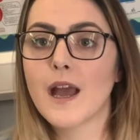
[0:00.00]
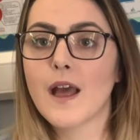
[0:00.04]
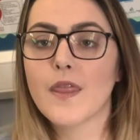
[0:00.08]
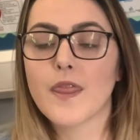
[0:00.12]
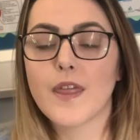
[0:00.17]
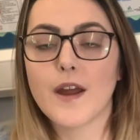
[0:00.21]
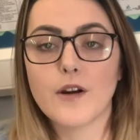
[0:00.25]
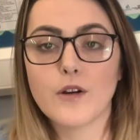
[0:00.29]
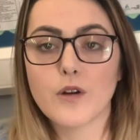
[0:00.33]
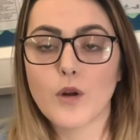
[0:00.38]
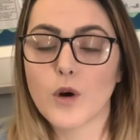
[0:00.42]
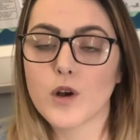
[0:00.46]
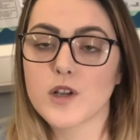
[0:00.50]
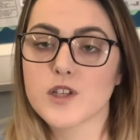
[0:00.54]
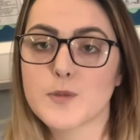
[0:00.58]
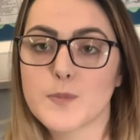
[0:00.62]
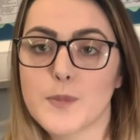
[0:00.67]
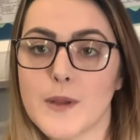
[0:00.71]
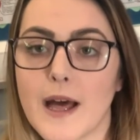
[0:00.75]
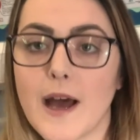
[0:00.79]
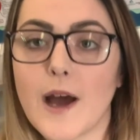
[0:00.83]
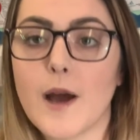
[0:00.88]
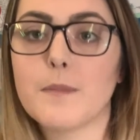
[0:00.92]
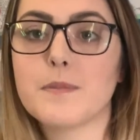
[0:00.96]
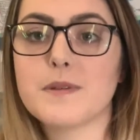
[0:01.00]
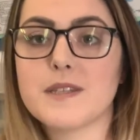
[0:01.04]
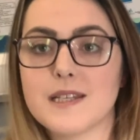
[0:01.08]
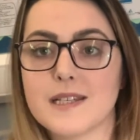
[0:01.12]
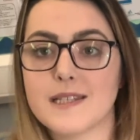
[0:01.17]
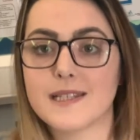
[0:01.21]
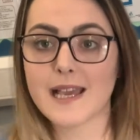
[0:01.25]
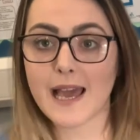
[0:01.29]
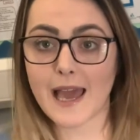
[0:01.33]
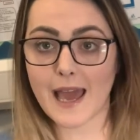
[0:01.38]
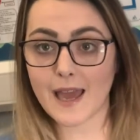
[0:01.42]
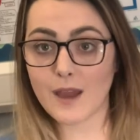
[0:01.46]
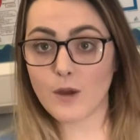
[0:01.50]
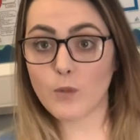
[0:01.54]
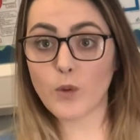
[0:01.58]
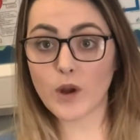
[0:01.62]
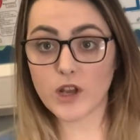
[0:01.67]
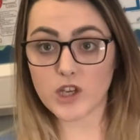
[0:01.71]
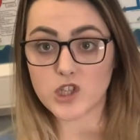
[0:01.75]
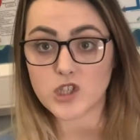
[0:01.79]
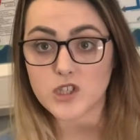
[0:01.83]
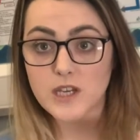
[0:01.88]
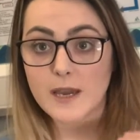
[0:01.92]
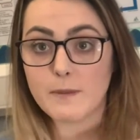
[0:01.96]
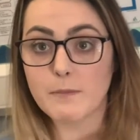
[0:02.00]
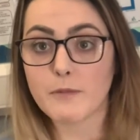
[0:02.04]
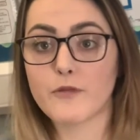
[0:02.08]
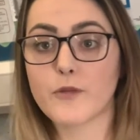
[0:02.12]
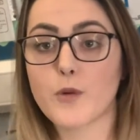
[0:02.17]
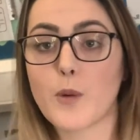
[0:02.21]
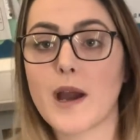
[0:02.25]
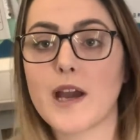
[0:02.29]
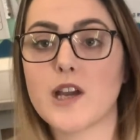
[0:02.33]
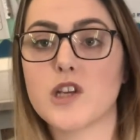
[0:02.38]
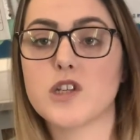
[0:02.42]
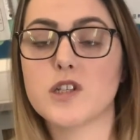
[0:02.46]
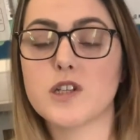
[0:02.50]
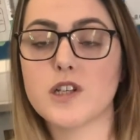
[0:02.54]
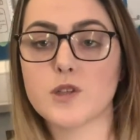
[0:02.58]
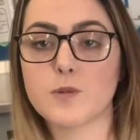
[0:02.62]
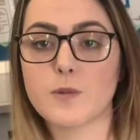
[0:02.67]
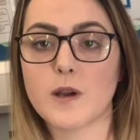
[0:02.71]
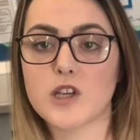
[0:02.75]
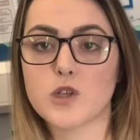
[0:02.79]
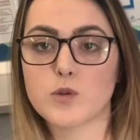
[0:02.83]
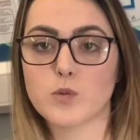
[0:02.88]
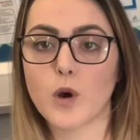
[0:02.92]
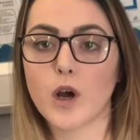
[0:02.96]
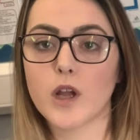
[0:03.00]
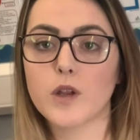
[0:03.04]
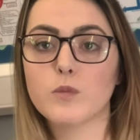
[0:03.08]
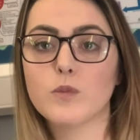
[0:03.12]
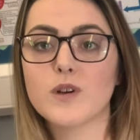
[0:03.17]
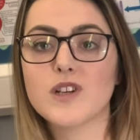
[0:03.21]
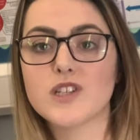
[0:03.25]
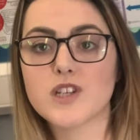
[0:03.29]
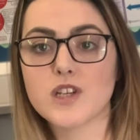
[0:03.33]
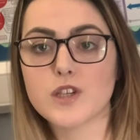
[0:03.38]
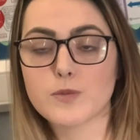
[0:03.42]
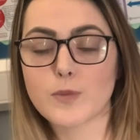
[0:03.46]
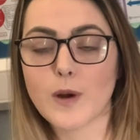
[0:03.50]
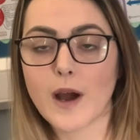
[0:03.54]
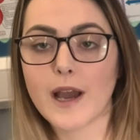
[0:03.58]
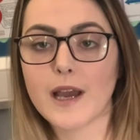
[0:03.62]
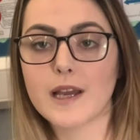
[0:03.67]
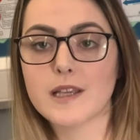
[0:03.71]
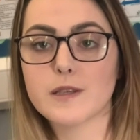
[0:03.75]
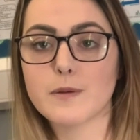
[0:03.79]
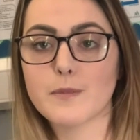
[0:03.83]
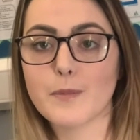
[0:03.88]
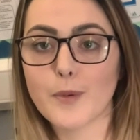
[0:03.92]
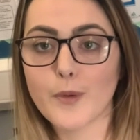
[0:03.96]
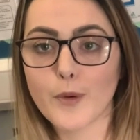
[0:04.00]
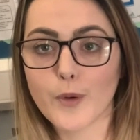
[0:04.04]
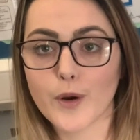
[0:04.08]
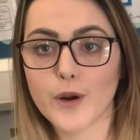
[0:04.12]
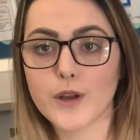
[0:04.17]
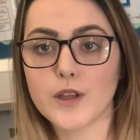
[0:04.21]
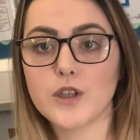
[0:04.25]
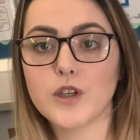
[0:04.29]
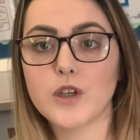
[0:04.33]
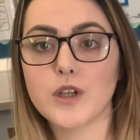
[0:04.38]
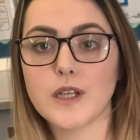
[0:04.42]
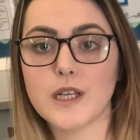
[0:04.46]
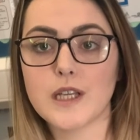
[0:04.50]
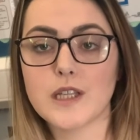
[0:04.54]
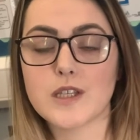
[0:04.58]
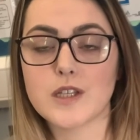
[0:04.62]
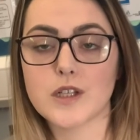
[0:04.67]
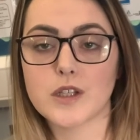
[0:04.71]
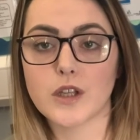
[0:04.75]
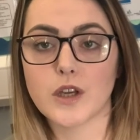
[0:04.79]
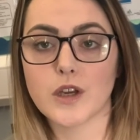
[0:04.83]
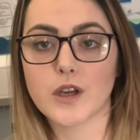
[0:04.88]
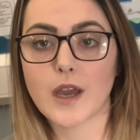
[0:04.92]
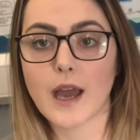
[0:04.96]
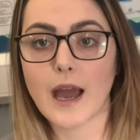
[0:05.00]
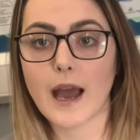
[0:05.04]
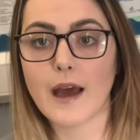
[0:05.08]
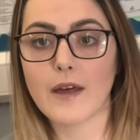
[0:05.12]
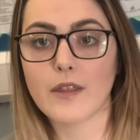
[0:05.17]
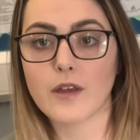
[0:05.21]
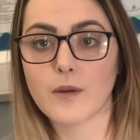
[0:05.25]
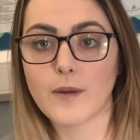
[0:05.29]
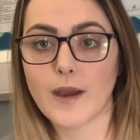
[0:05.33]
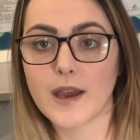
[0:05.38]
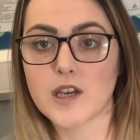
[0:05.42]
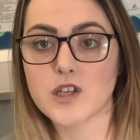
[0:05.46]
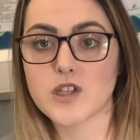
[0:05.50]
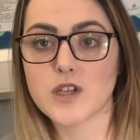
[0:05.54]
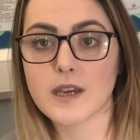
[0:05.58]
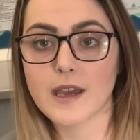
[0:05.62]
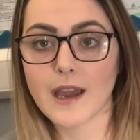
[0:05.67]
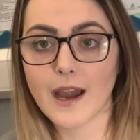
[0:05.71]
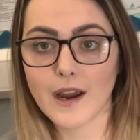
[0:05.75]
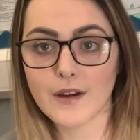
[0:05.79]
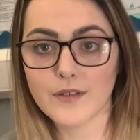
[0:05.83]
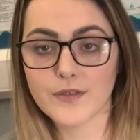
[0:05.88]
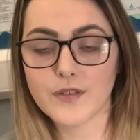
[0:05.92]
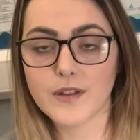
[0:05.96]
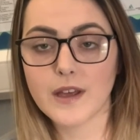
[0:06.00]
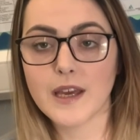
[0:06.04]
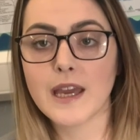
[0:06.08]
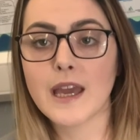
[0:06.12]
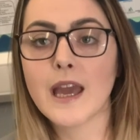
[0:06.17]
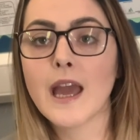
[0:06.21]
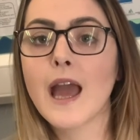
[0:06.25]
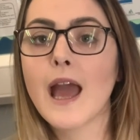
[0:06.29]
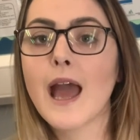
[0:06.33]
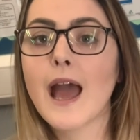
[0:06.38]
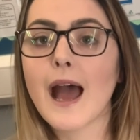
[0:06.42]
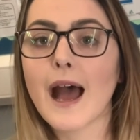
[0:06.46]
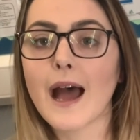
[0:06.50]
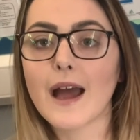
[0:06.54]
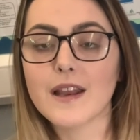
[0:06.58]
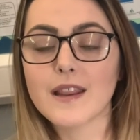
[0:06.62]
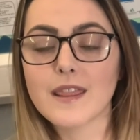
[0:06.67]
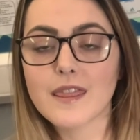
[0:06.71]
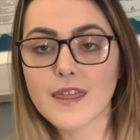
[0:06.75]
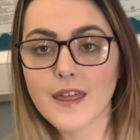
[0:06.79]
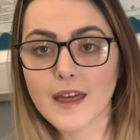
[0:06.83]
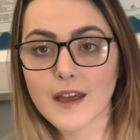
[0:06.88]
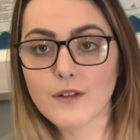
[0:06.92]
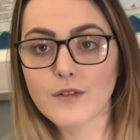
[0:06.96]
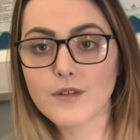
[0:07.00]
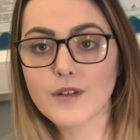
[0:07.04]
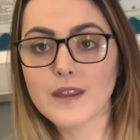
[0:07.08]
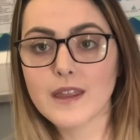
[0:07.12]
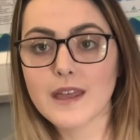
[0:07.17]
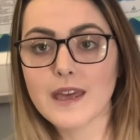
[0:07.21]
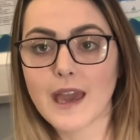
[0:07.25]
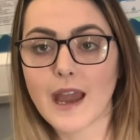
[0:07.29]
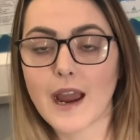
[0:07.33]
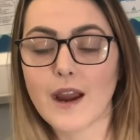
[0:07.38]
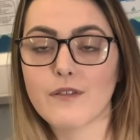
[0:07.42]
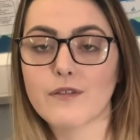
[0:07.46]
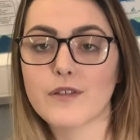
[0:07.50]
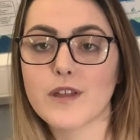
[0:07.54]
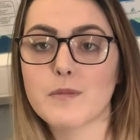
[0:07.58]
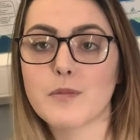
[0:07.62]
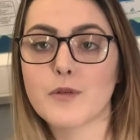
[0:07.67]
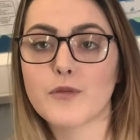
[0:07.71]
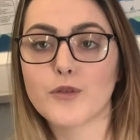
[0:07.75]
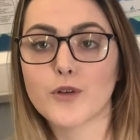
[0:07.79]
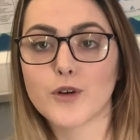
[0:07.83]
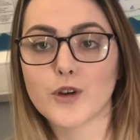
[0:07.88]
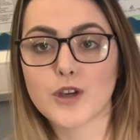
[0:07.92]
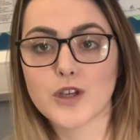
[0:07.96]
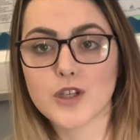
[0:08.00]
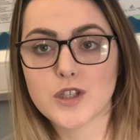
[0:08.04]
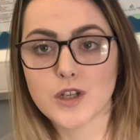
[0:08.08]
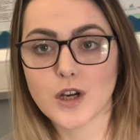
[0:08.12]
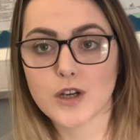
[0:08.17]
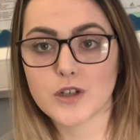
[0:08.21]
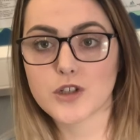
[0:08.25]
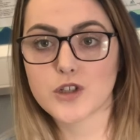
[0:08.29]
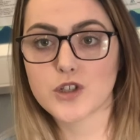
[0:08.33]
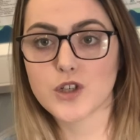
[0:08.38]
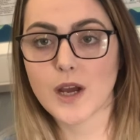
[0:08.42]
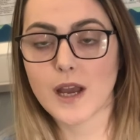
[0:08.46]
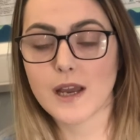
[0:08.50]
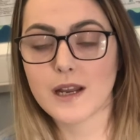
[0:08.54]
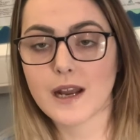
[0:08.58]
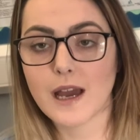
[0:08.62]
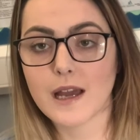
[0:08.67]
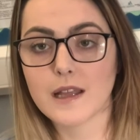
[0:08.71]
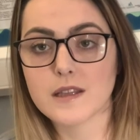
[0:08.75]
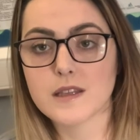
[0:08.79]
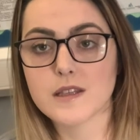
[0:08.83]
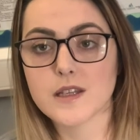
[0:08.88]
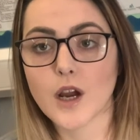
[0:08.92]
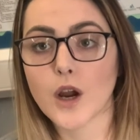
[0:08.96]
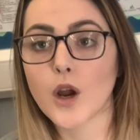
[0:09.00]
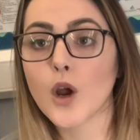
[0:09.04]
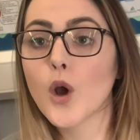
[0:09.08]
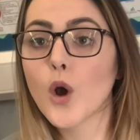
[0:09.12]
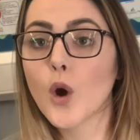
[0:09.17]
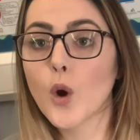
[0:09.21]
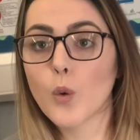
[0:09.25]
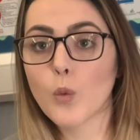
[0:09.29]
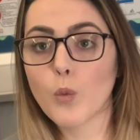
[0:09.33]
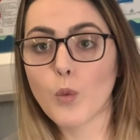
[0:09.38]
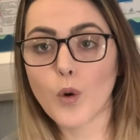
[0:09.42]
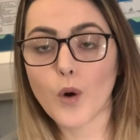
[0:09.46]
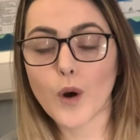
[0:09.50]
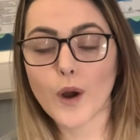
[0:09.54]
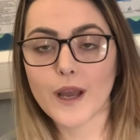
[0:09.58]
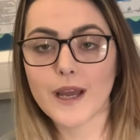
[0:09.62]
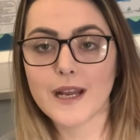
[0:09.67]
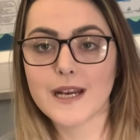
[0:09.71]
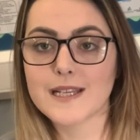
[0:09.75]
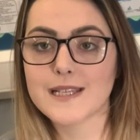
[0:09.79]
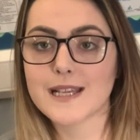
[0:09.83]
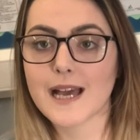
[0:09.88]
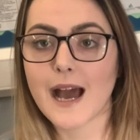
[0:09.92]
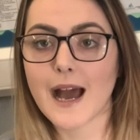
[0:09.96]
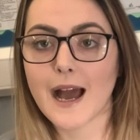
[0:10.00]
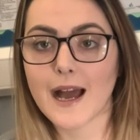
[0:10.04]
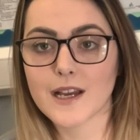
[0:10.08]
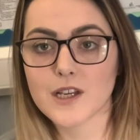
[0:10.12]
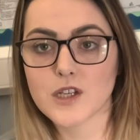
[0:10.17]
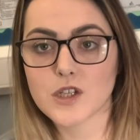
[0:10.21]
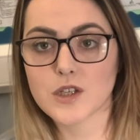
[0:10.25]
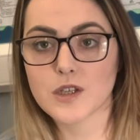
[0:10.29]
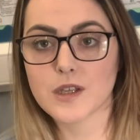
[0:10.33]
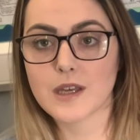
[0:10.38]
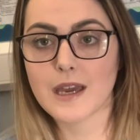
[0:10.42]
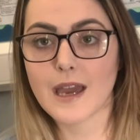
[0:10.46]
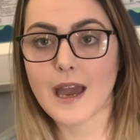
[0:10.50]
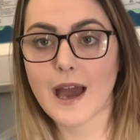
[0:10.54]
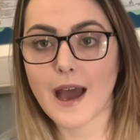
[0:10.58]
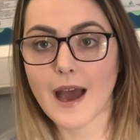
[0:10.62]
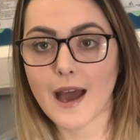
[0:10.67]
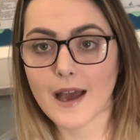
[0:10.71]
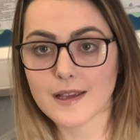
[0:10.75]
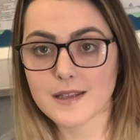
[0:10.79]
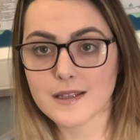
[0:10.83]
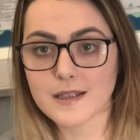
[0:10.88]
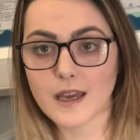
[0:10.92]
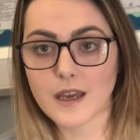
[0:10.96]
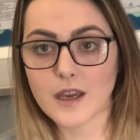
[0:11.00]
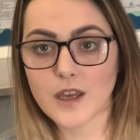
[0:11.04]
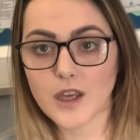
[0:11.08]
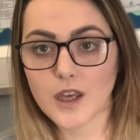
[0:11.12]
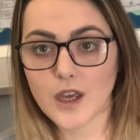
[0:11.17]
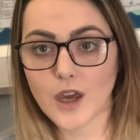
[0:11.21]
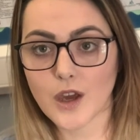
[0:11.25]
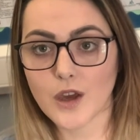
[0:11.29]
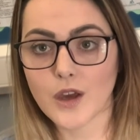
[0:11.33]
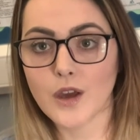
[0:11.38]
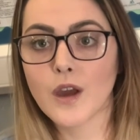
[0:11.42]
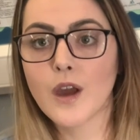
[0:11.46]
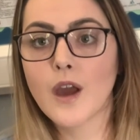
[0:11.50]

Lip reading: They're not split up to say which type of question is which one, which is why it's important you need to look at the question carefully and think really carefully before you start to try and answer what it is actually asking you.